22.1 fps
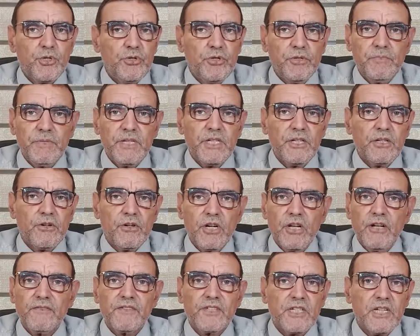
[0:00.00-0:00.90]
turmeric,
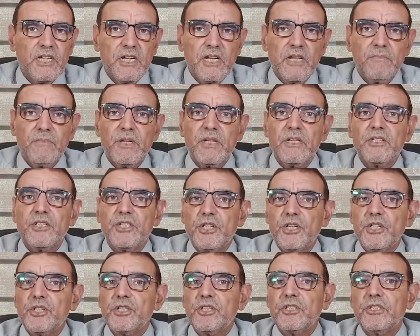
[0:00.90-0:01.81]
cloves, cinnamon,
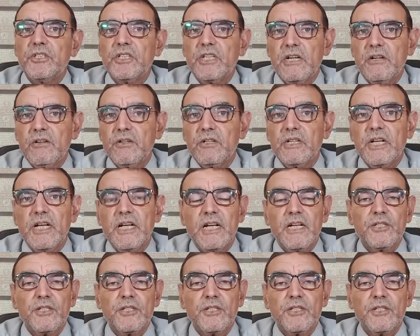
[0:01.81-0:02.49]
ginger, galangal,